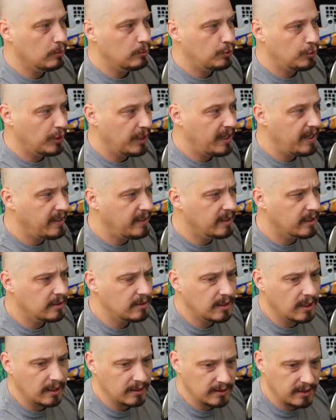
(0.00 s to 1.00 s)

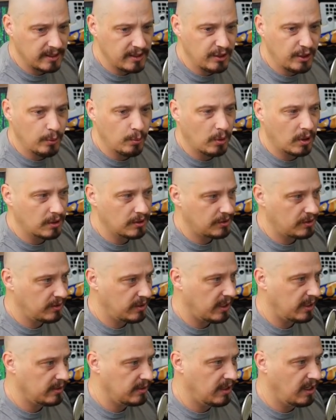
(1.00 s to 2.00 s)

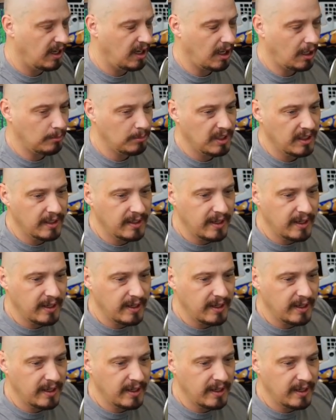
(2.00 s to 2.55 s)
trade.tastyworks.com